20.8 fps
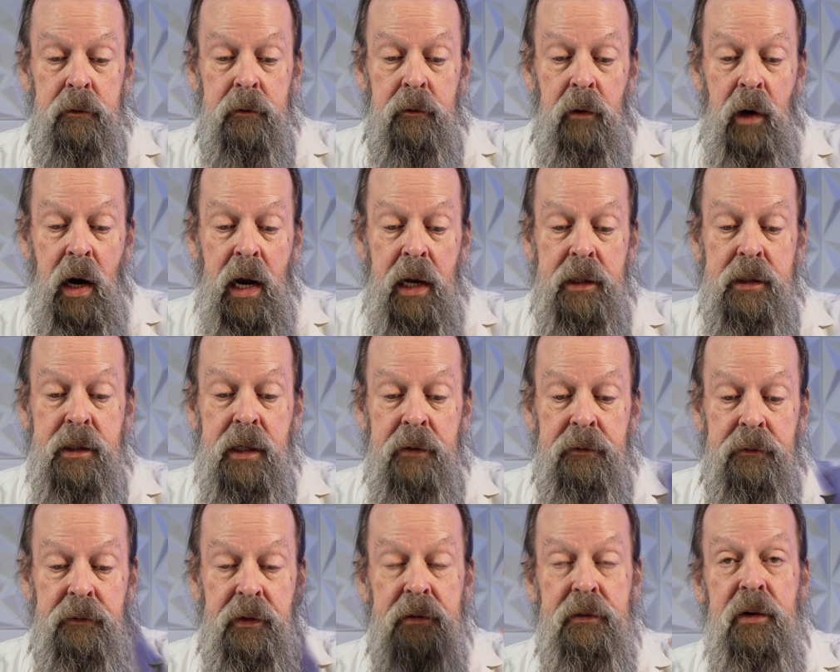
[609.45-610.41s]
writes
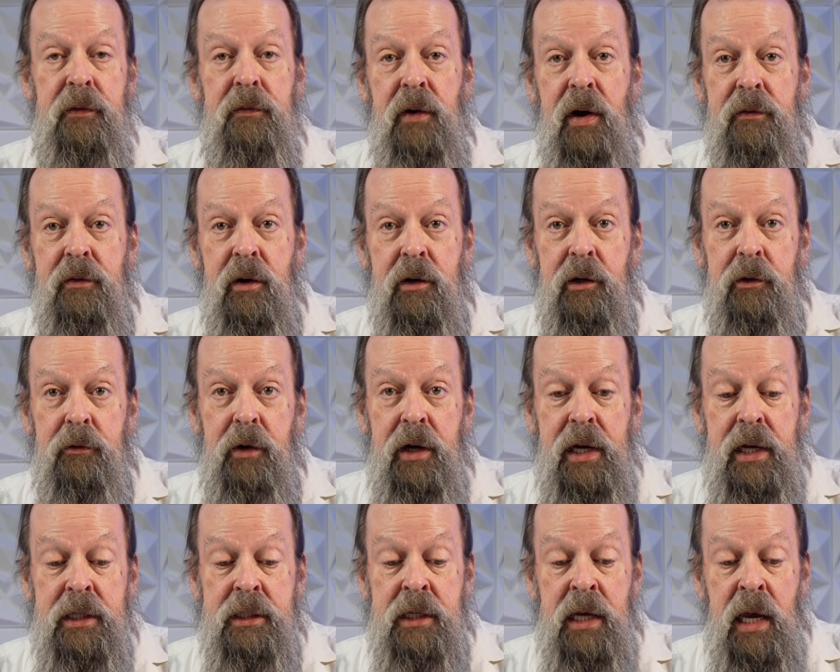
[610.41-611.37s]
and 5,500
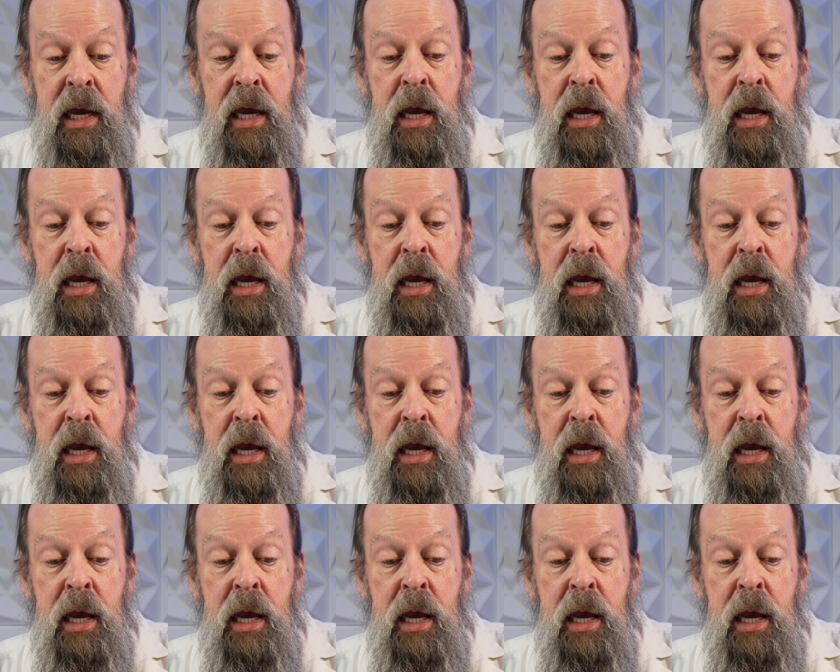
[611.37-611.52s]
reads.